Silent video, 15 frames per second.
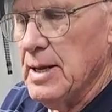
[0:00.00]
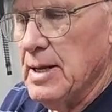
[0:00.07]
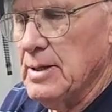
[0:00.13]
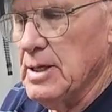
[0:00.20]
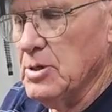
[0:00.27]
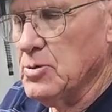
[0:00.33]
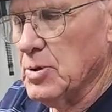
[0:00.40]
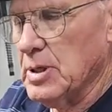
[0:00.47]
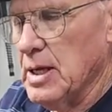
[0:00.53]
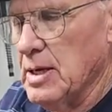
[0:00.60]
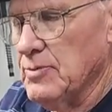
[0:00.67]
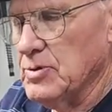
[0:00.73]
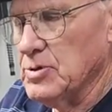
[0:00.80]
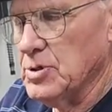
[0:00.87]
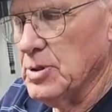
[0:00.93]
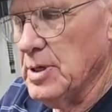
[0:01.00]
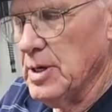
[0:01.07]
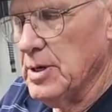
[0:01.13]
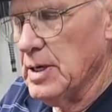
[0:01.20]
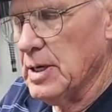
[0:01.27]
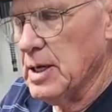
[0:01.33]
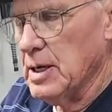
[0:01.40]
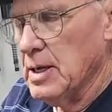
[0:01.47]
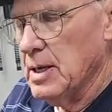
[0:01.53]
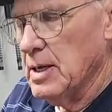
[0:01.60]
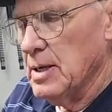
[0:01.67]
And these were kind of a generic